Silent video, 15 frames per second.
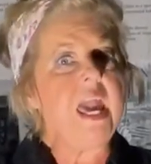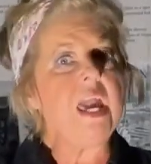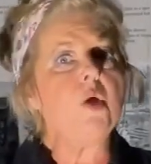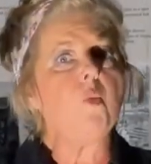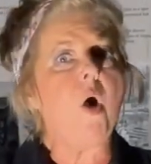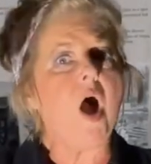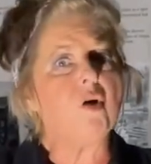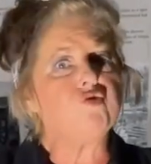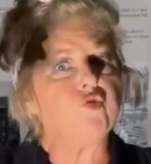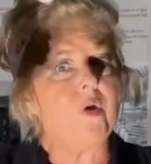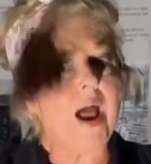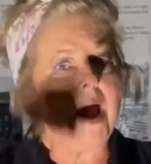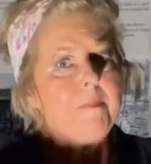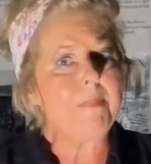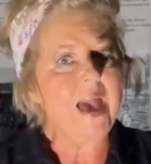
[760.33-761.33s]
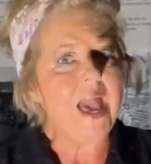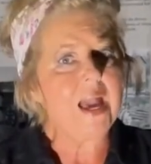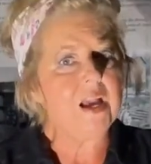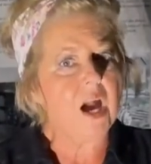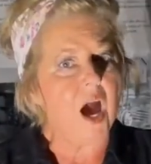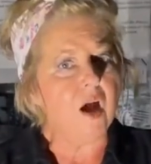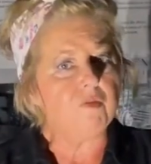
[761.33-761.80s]
walked right
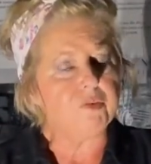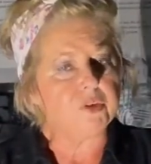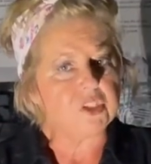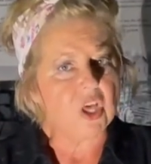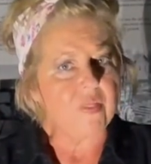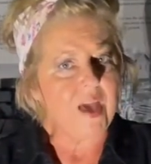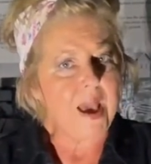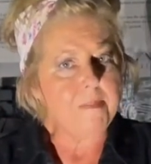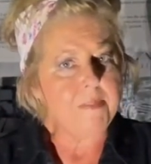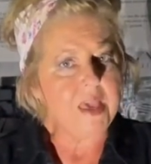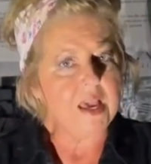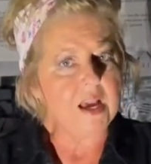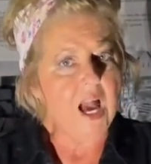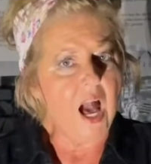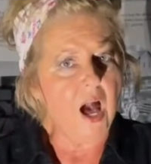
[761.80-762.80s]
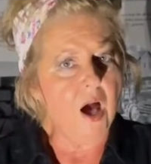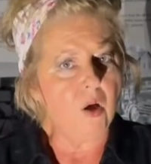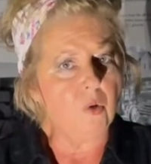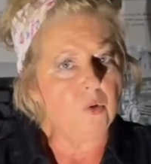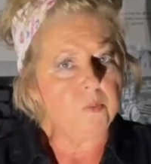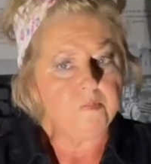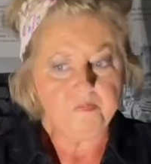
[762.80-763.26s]
back over to that big
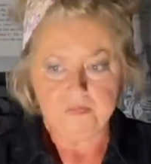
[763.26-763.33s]
hole,